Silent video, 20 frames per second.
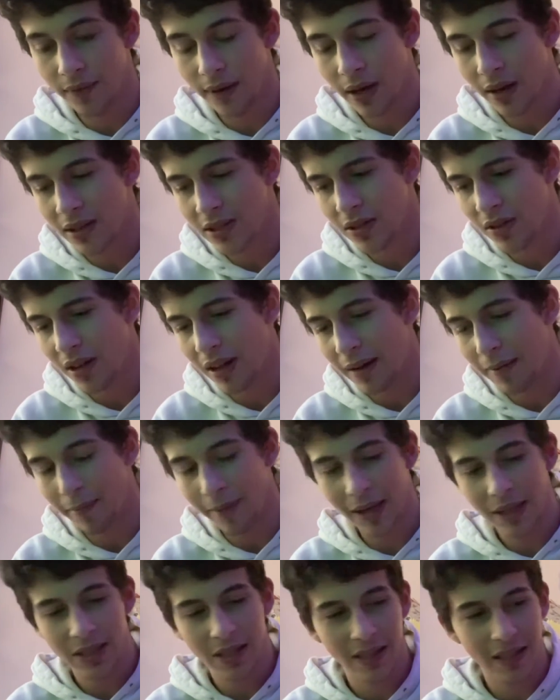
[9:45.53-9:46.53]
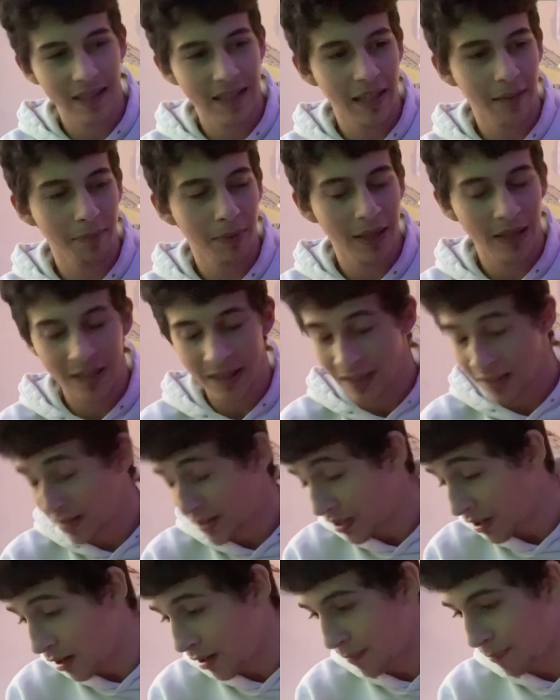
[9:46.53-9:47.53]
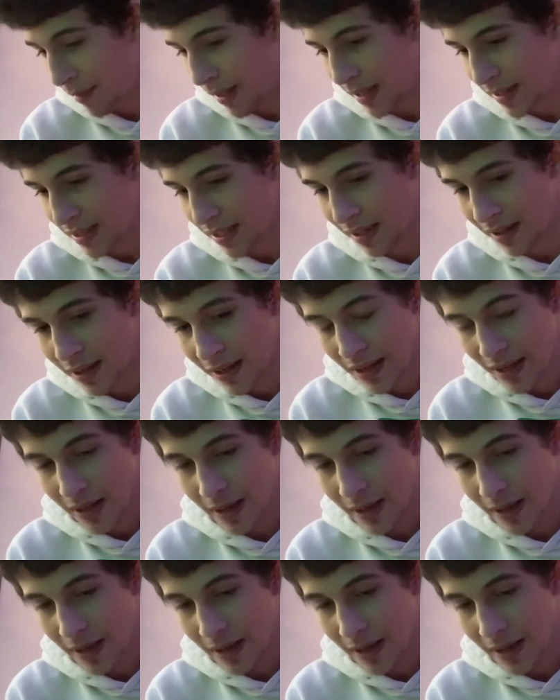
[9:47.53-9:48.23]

And also the animation, the set pieces, it's all amazing,